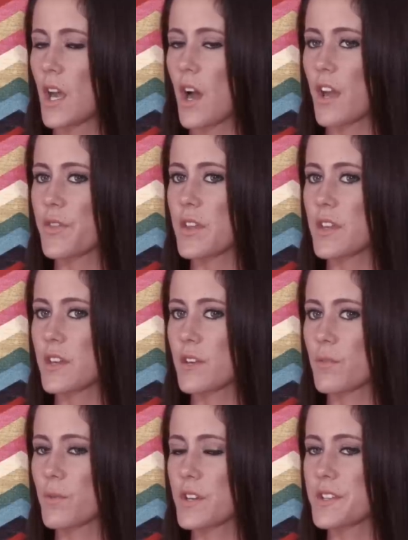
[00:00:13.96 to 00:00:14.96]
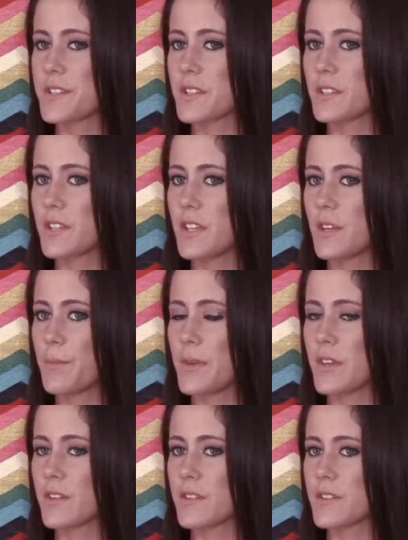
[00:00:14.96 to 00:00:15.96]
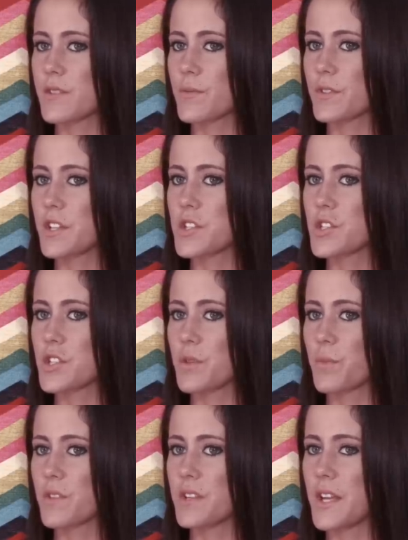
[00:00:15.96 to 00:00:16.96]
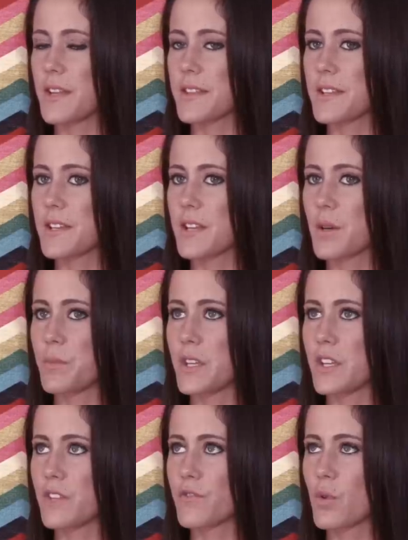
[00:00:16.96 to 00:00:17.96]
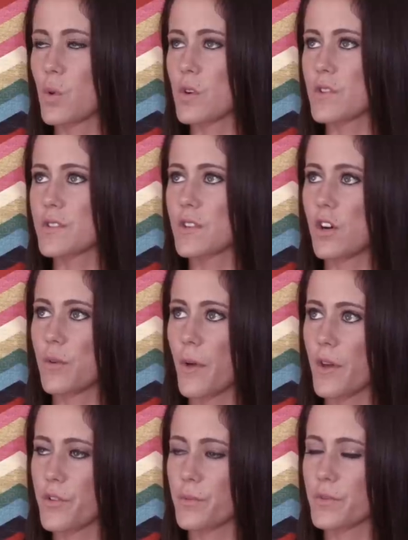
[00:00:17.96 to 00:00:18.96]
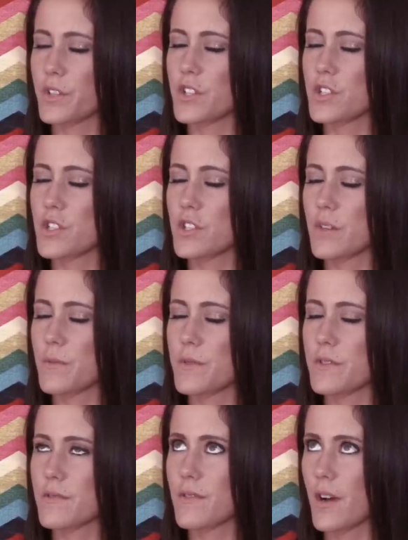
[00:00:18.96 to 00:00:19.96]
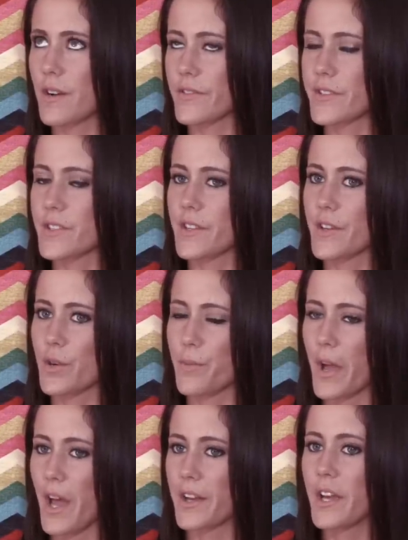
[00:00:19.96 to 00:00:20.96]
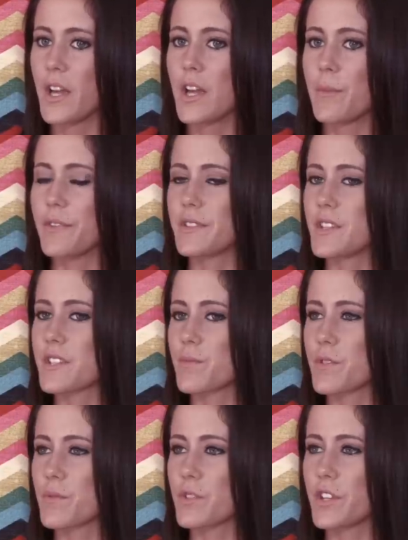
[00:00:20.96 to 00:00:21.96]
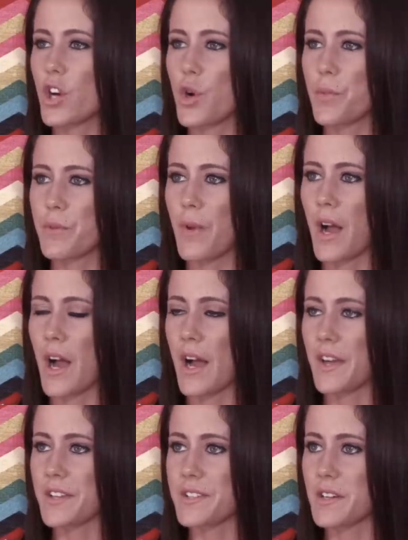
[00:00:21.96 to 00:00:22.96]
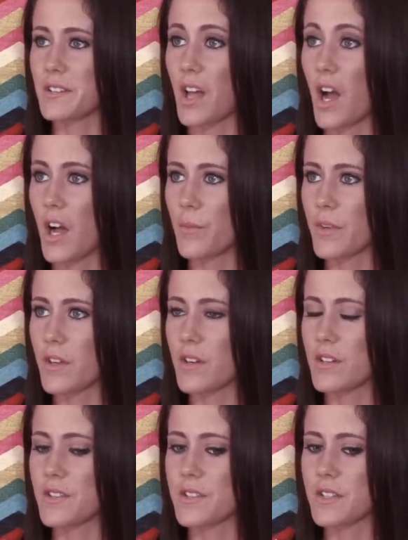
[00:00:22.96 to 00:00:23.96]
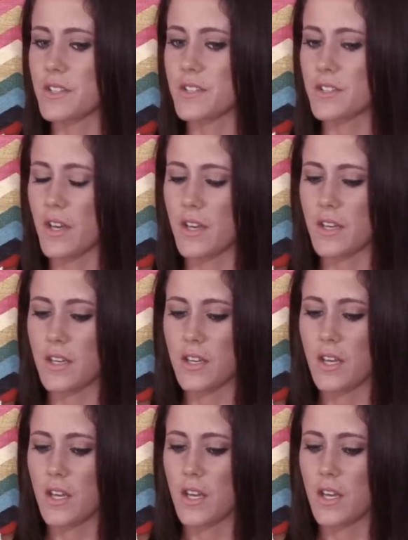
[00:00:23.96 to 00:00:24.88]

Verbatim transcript: I think recently being in this relationship with Nathan, I mean, of course, all my other relationships, obviously they were bad, but this one really opened my eyes a lot because it's like,